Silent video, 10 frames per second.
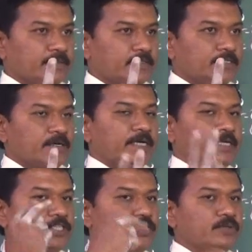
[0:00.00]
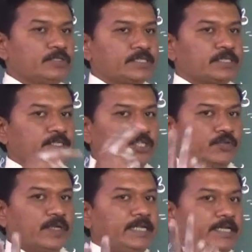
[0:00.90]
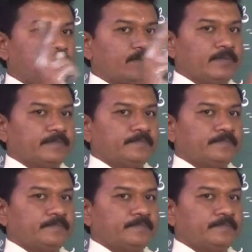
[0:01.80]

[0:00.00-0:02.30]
So I choose 12 into